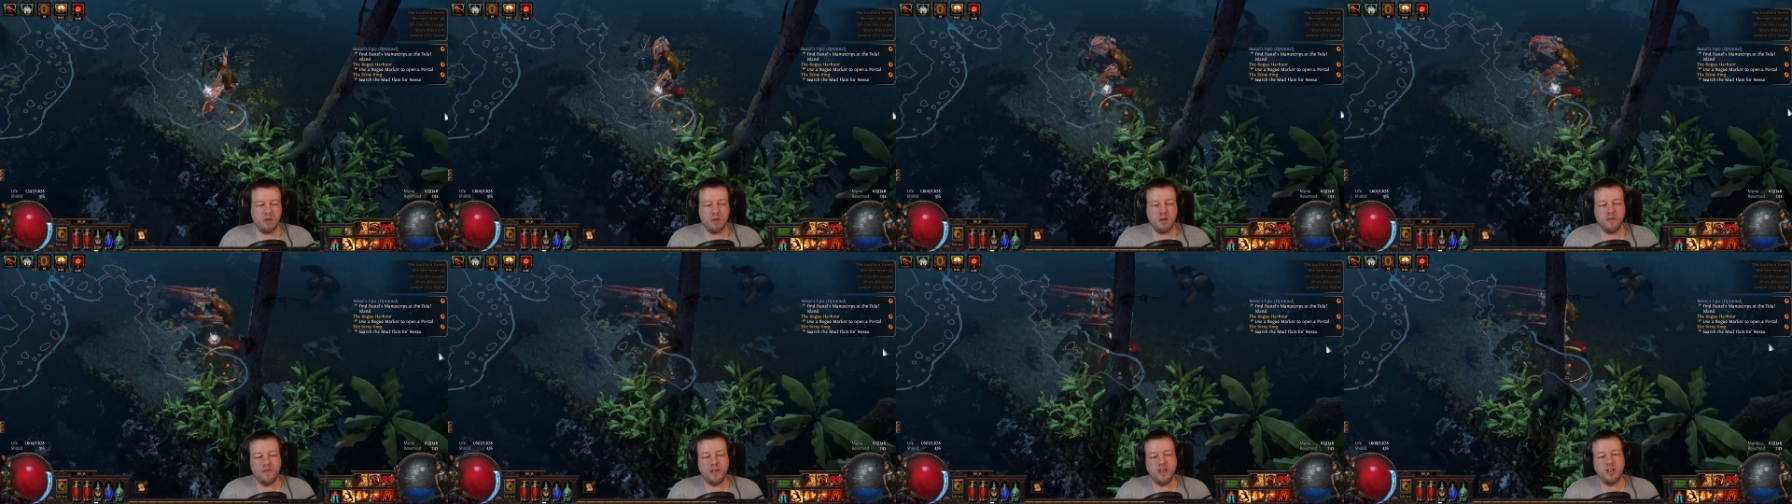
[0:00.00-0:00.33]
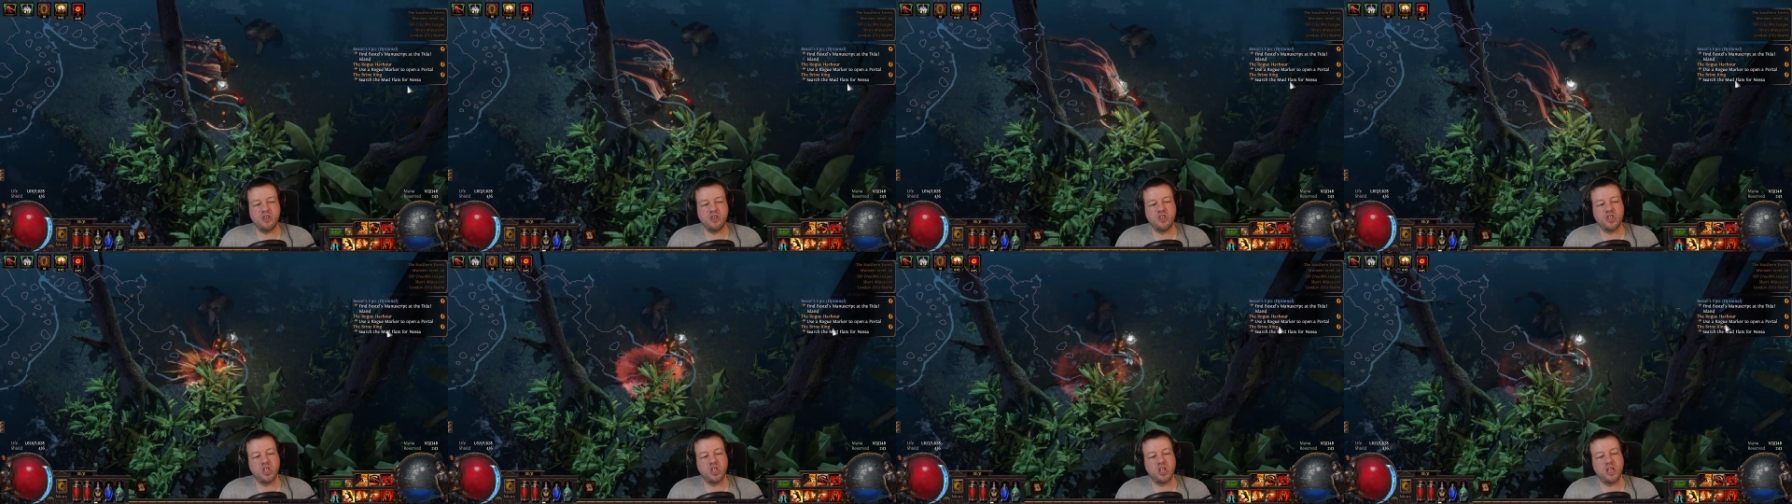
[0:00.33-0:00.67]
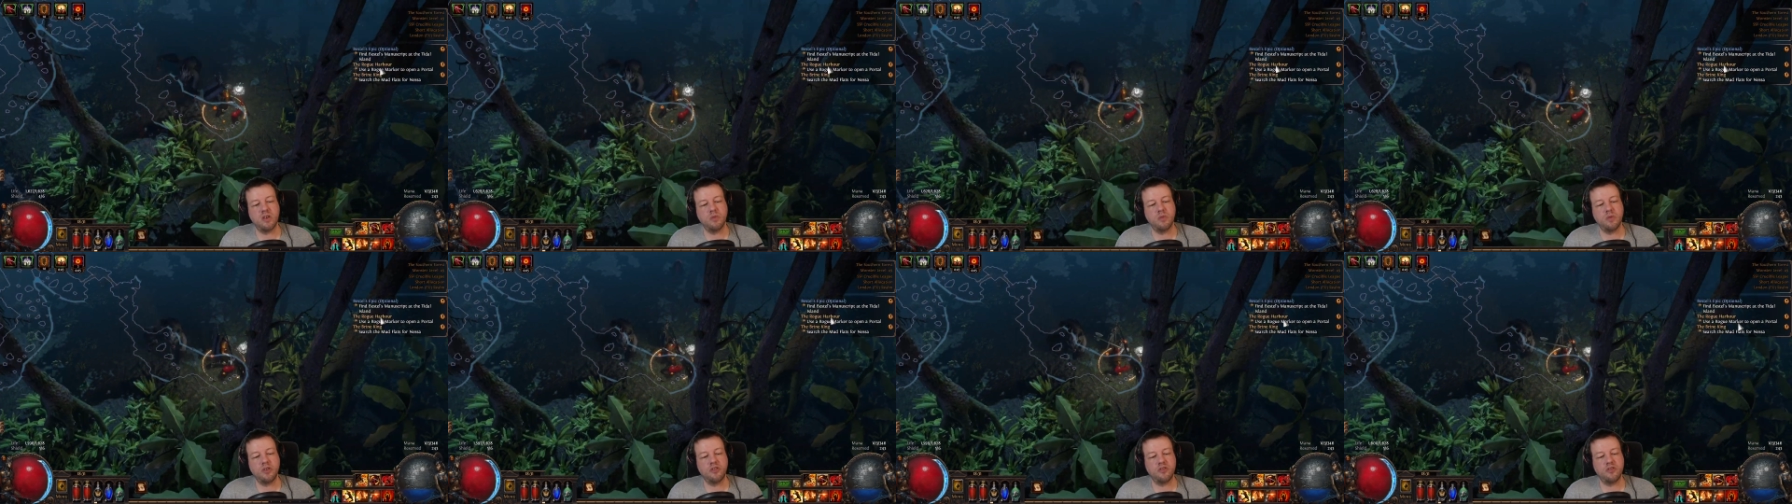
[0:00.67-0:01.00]

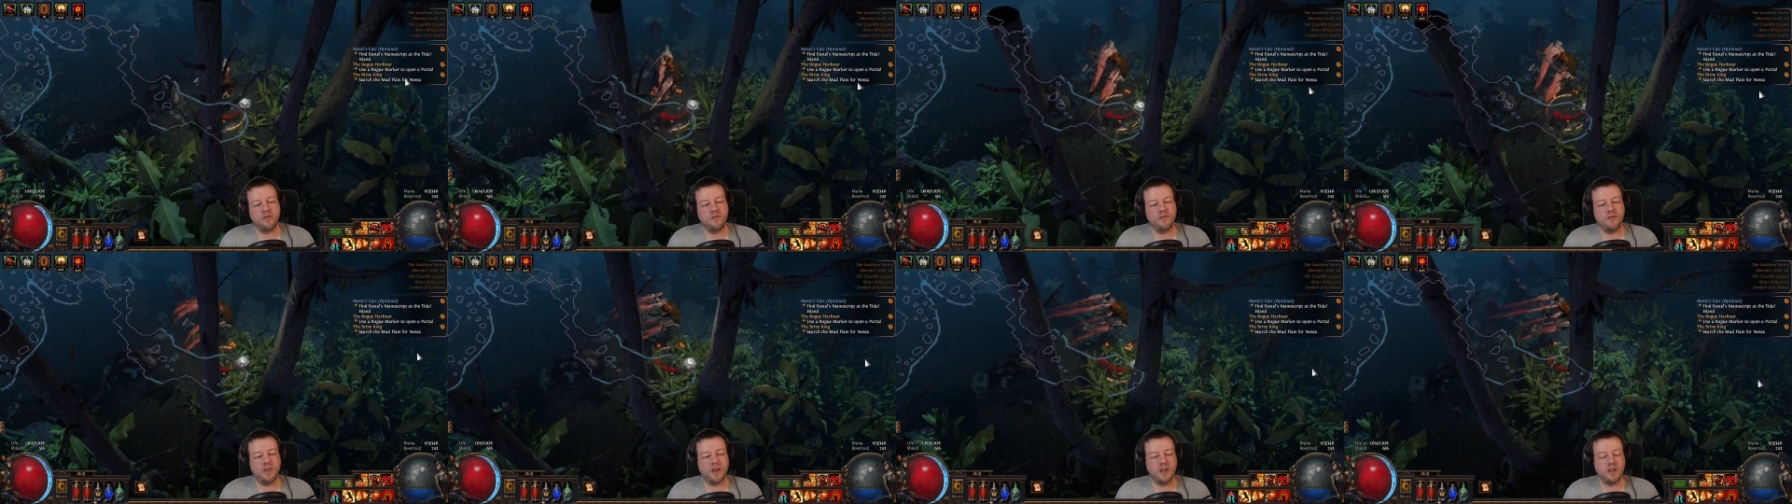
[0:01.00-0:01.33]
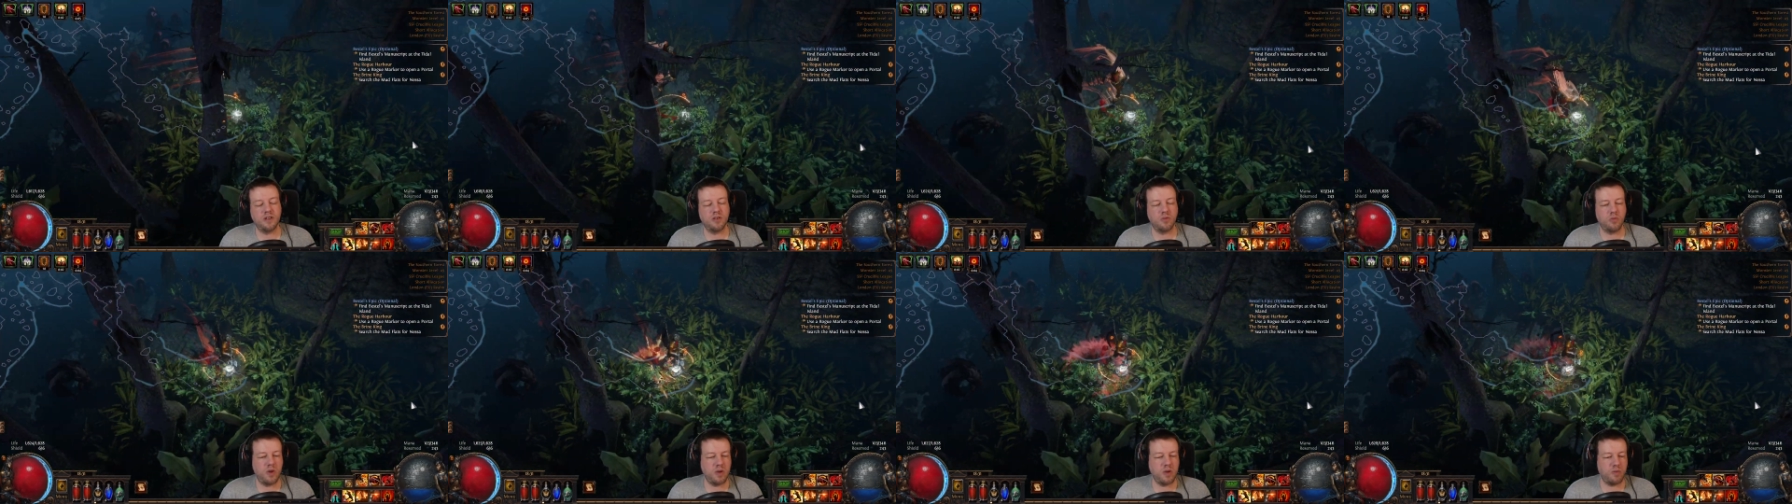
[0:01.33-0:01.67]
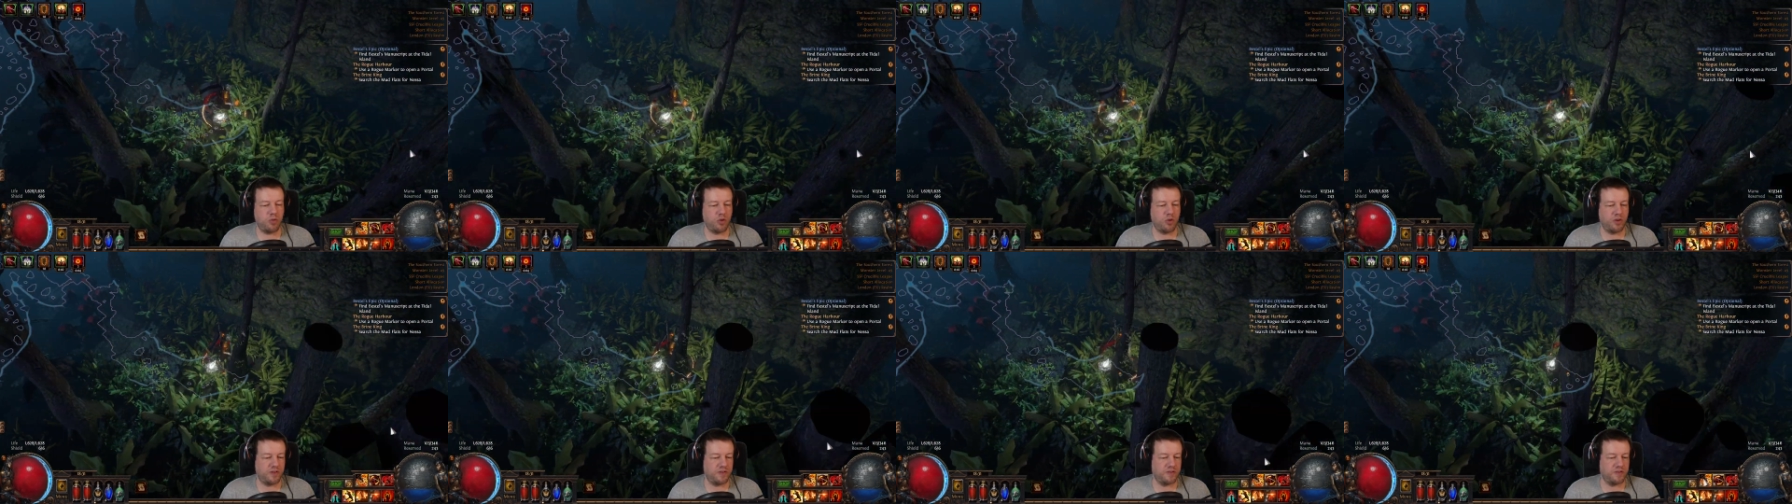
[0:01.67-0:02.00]
Eventually we should find a
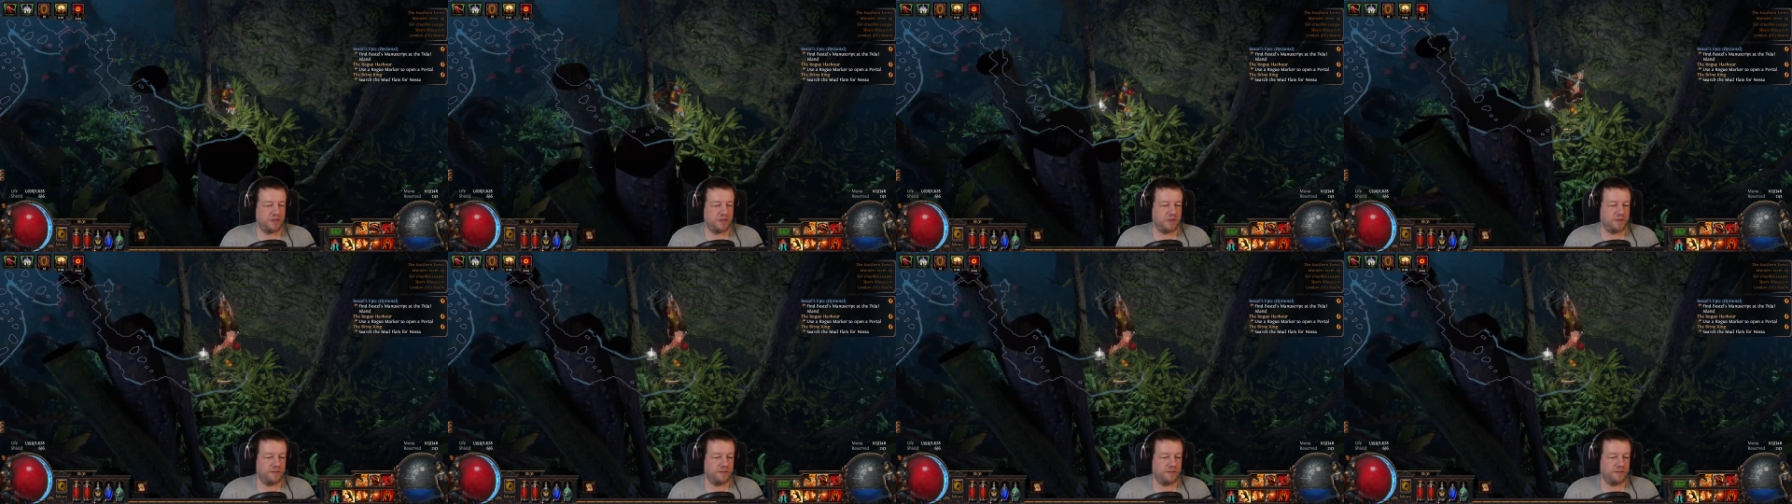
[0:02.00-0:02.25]
waypoint.